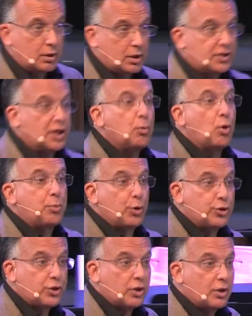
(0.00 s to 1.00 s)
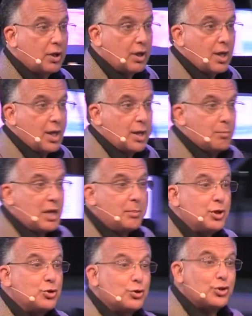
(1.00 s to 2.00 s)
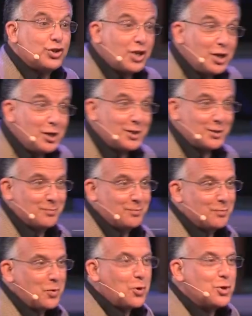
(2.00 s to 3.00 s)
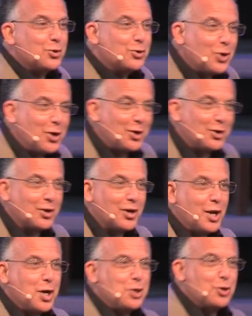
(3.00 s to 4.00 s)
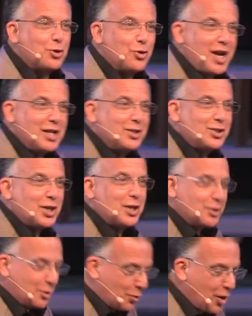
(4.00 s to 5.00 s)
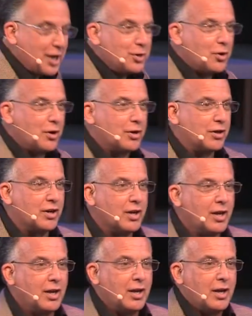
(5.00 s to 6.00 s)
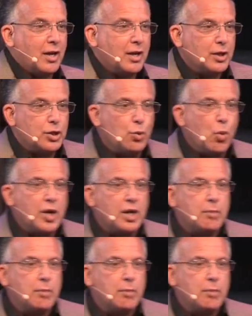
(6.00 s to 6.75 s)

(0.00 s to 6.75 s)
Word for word: Let's get more personal. Maybe it's your son or your daughter, your grandson, granddaughter. You want